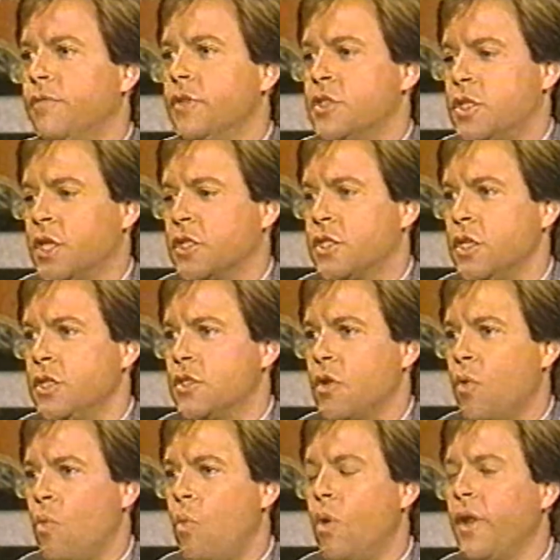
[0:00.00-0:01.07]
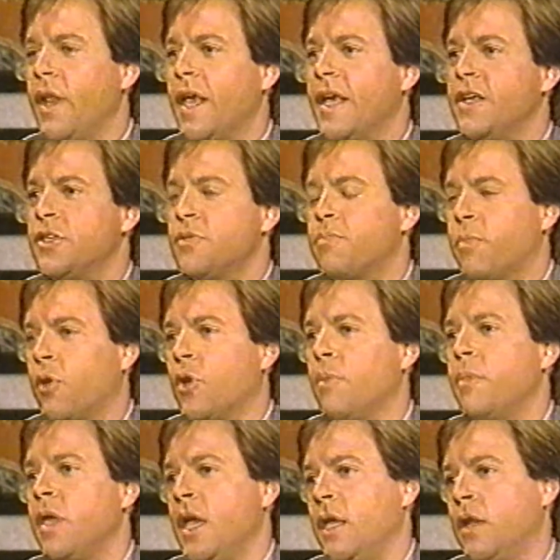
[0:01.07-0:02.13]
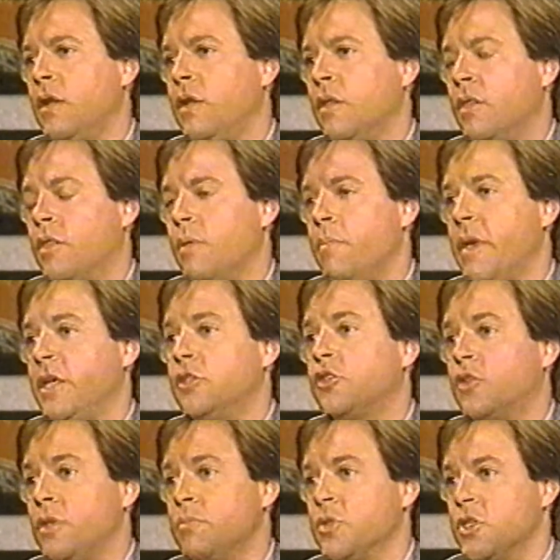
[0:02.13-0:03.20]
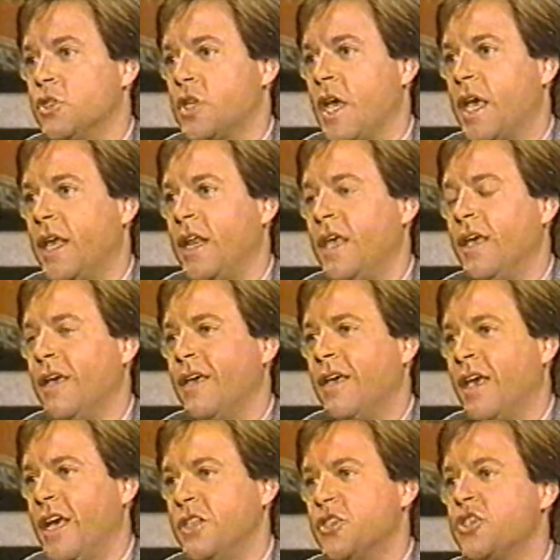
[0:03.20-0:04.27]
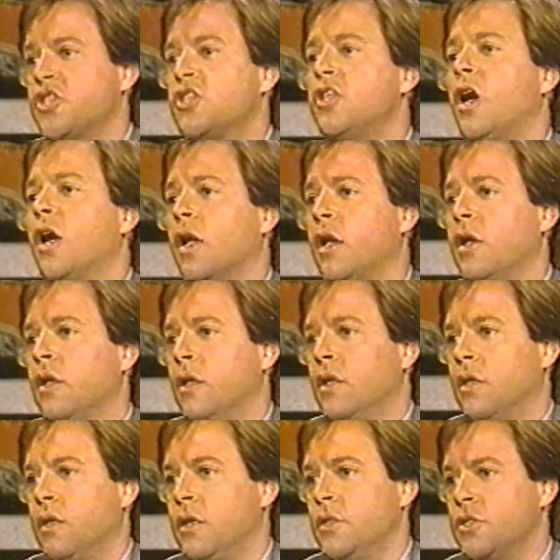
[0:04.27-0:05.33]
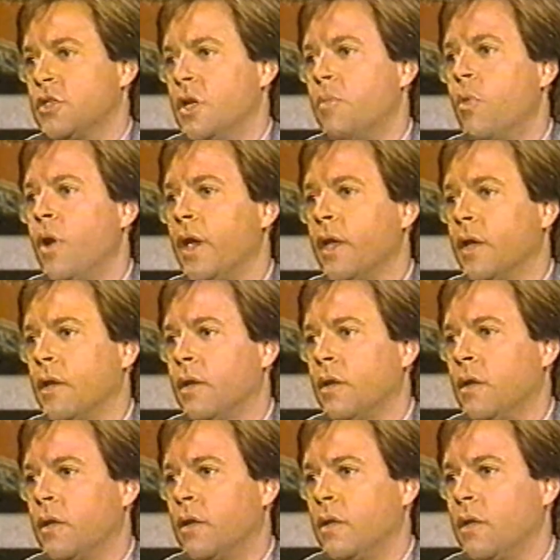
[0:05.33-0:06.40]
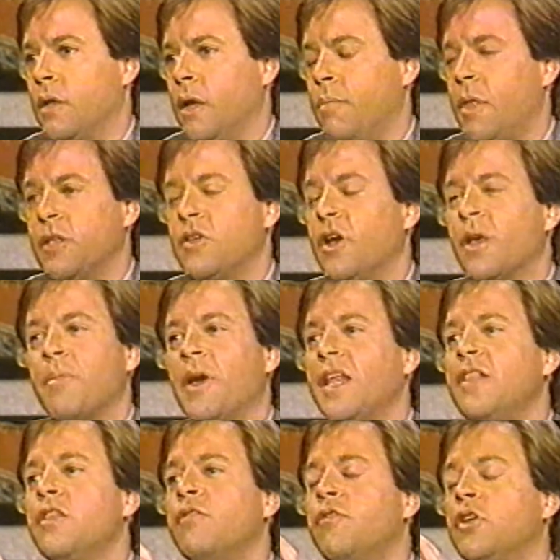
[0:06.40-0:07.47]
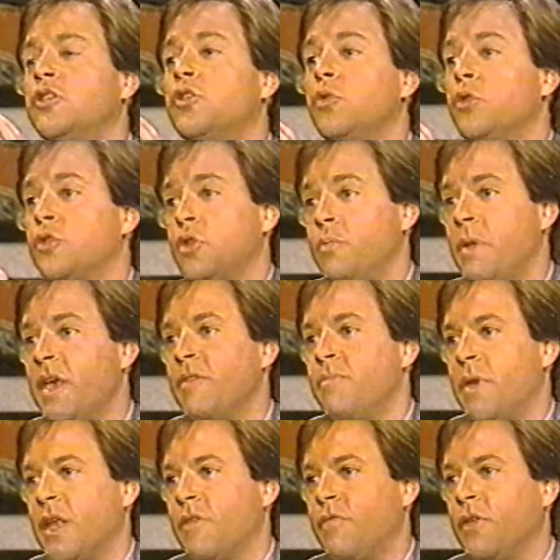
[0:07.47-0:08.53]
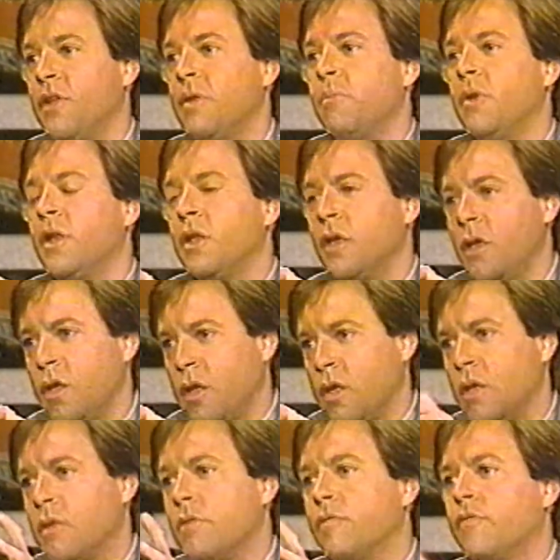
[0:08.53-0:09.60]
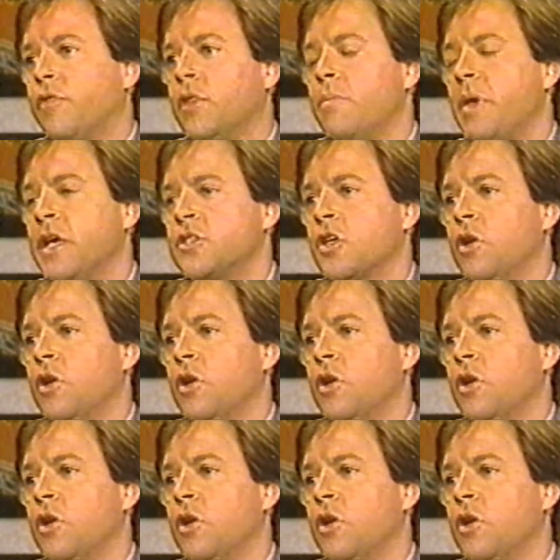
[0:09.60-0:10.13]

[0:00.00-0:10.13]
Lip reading: of the 60s? What has permeated the mainstream society and stuck in some way? I'm not talking about individuals who may have benefited, but for the mass